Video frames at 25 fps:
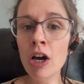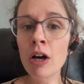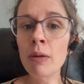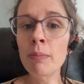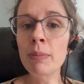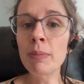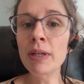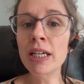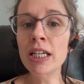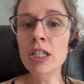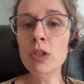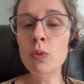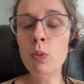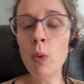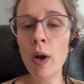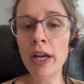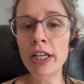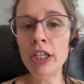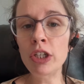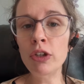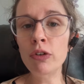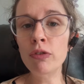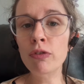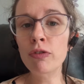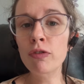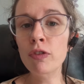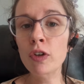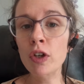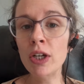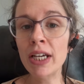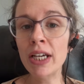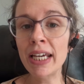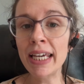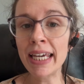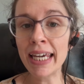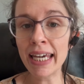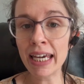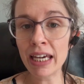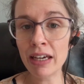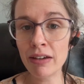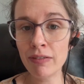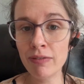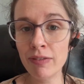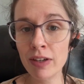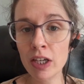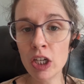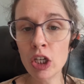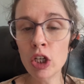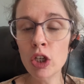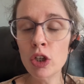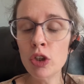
Because when you forgive,